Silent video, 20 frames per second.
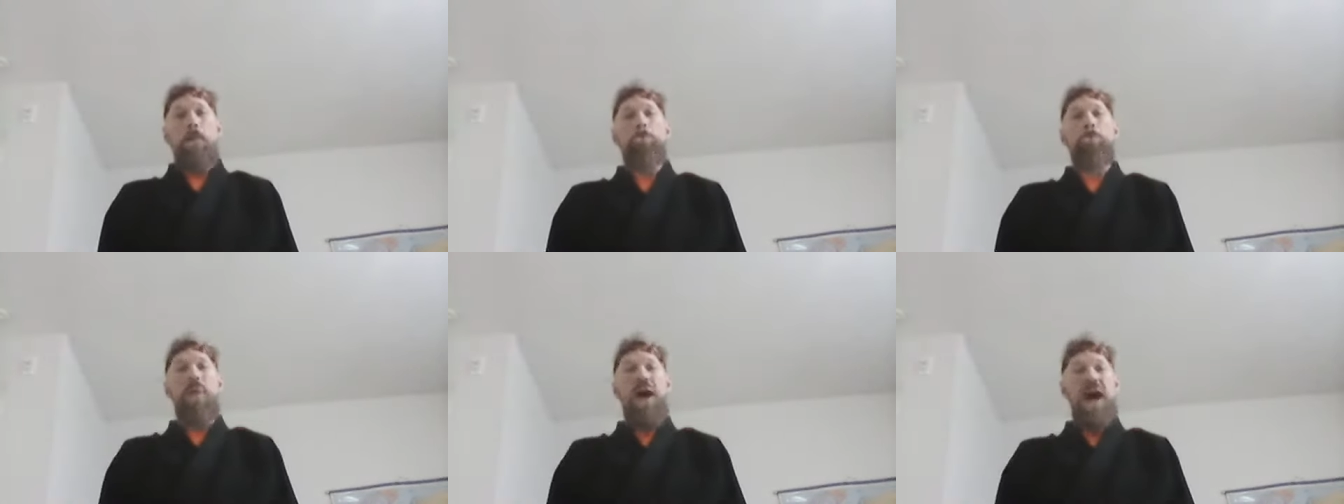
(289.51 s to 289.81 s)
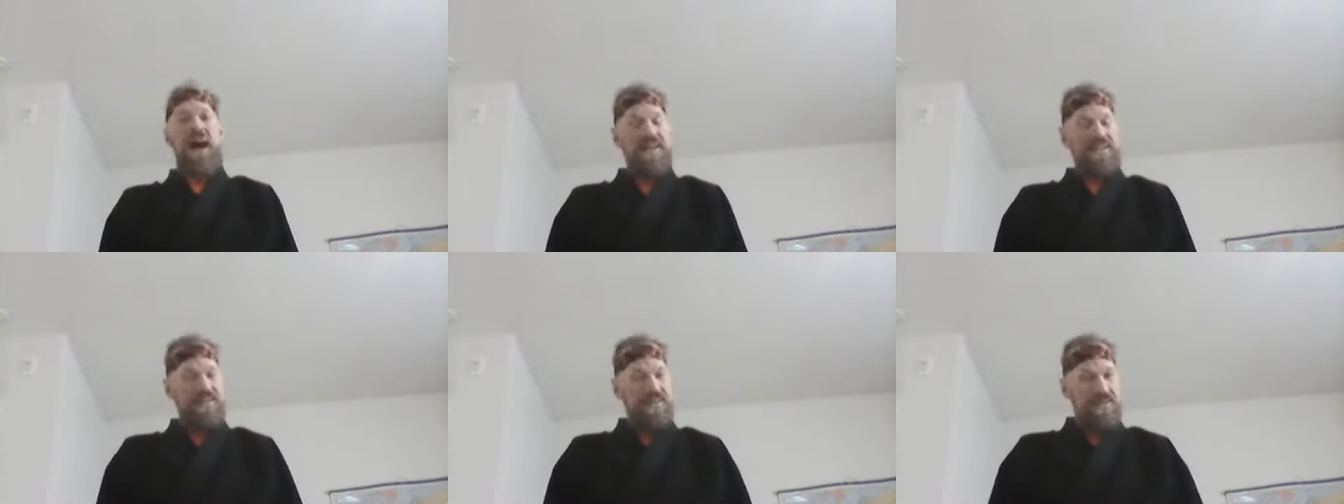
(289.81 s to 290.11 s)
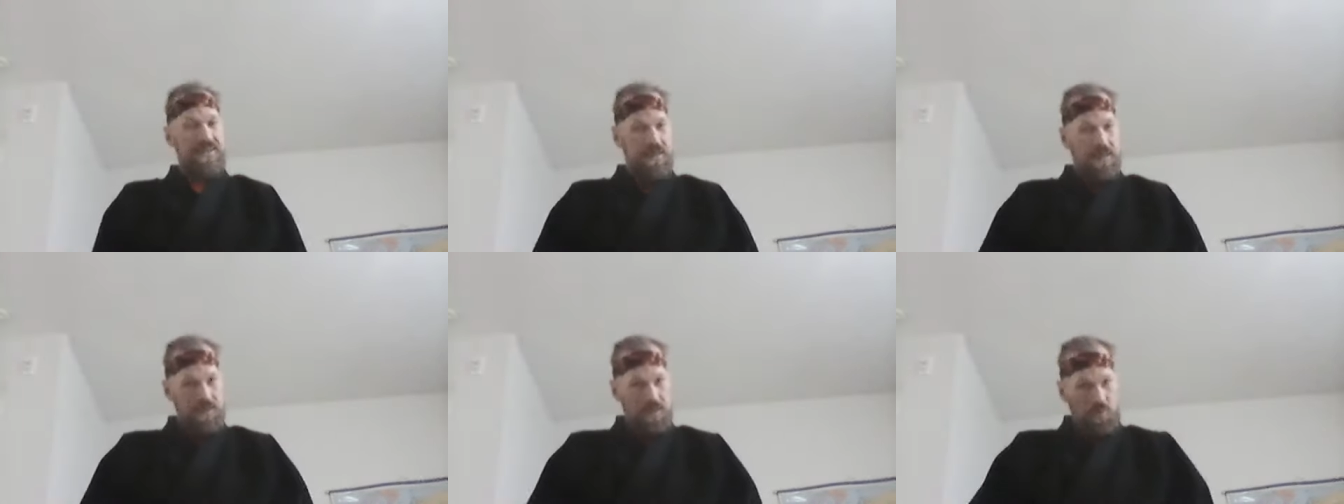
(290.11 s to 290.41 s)
But
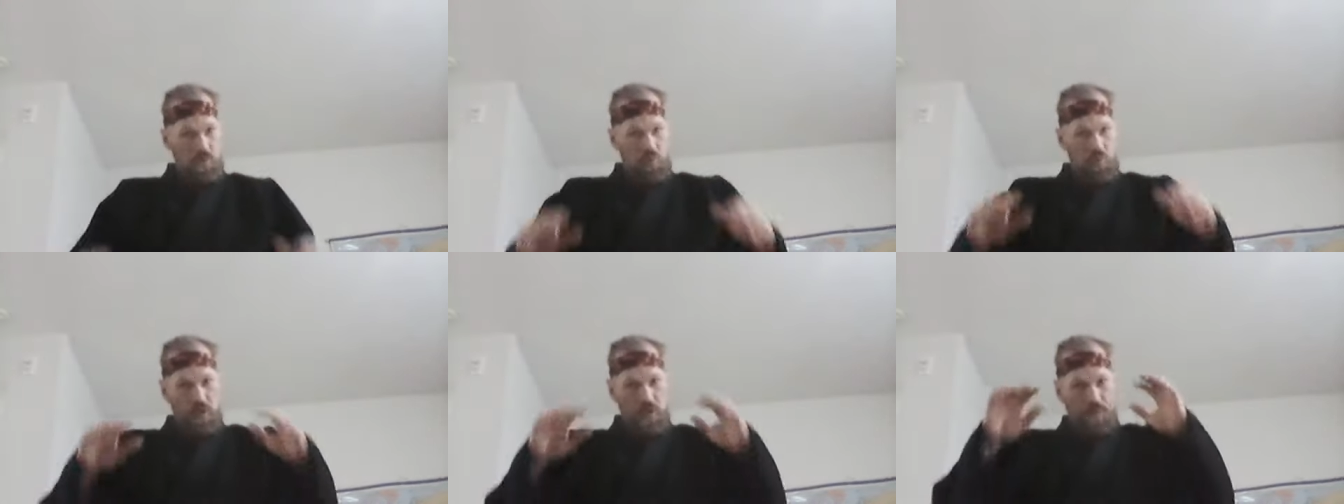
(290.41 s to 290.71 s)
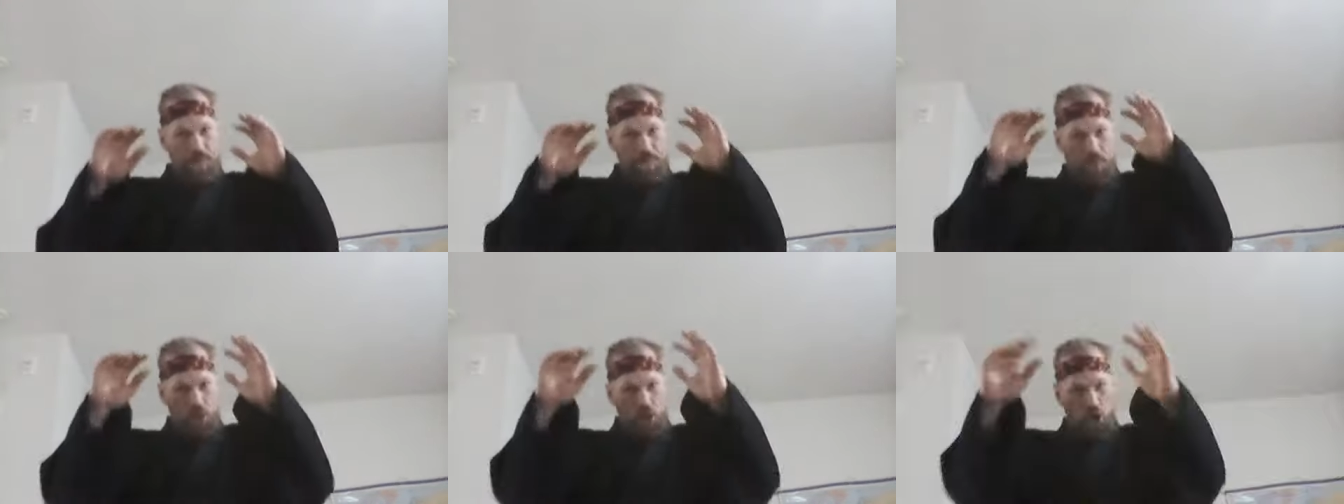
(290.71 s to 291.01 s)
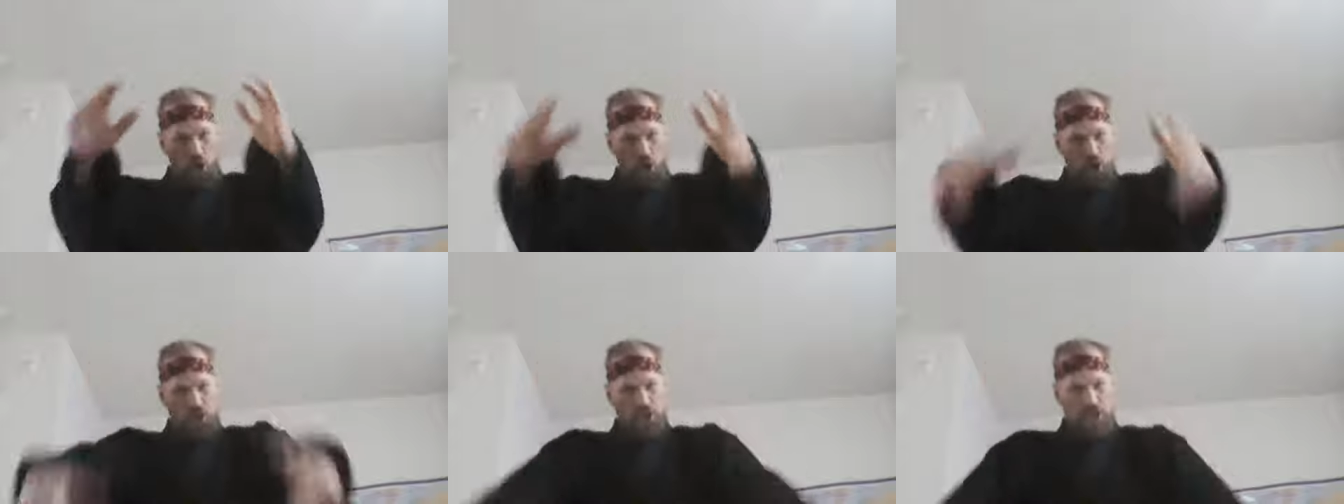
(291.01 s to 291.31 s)
when a
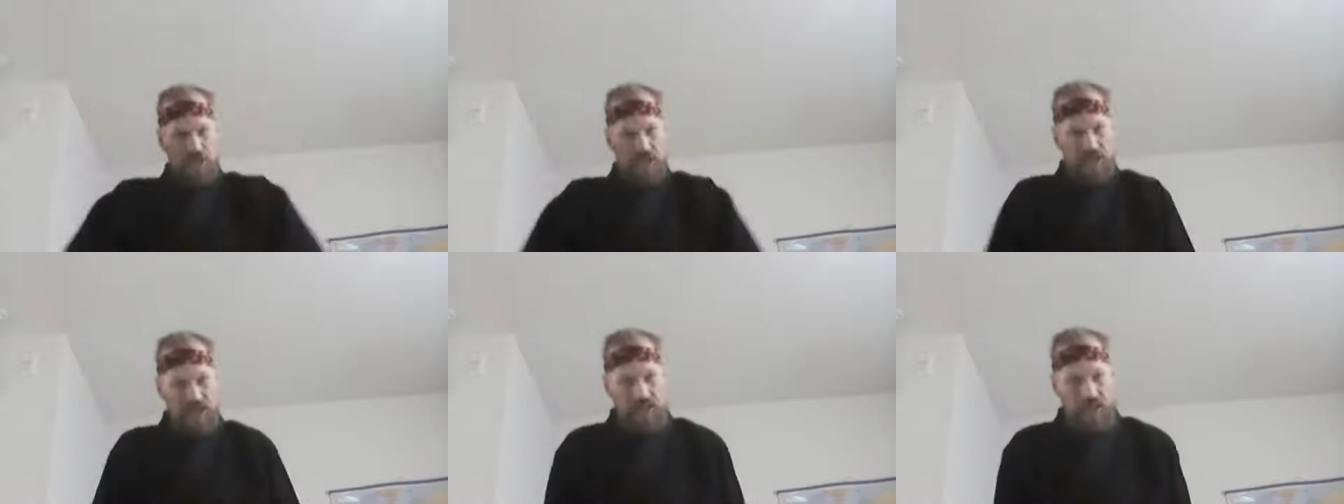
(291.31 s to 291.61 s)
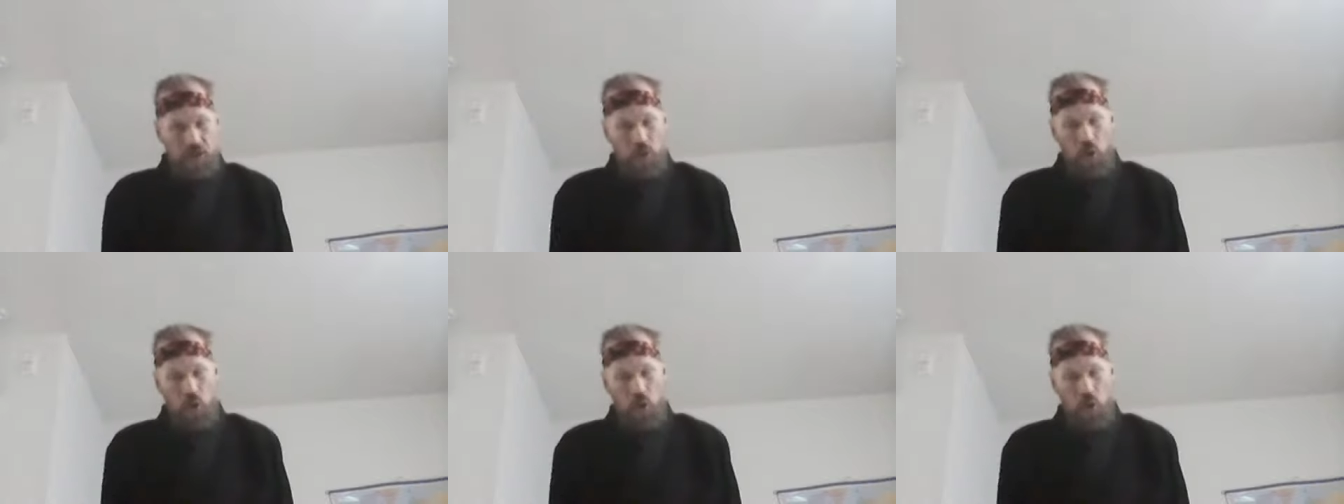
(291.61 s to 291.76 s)
person